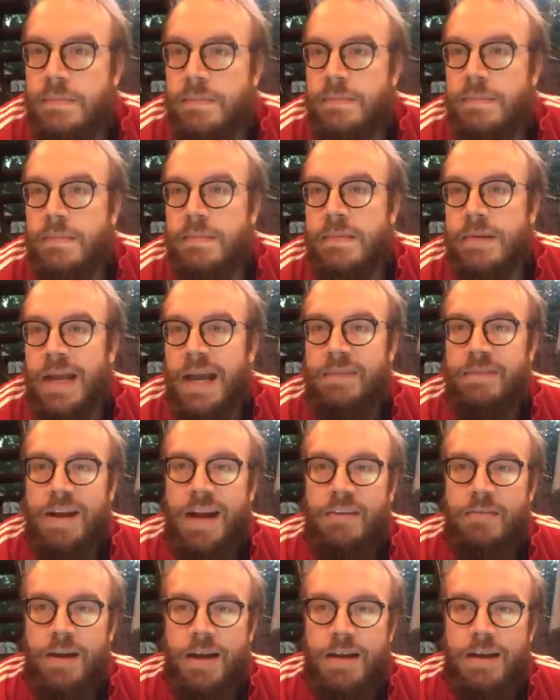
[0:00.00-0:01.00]
I've not
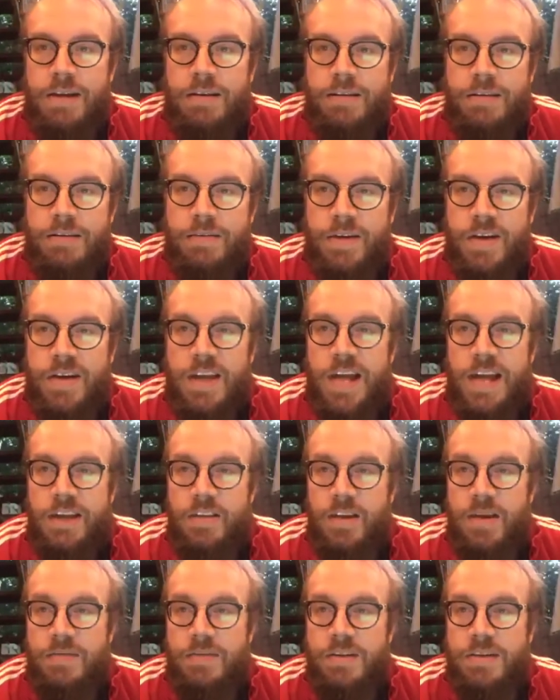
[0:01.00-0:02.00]
read Under the Volcano.
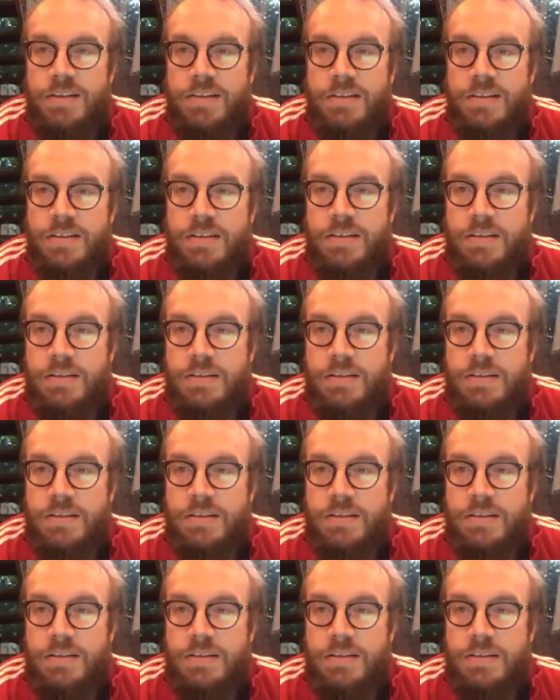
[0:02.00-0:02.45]
I've heard it's good, though.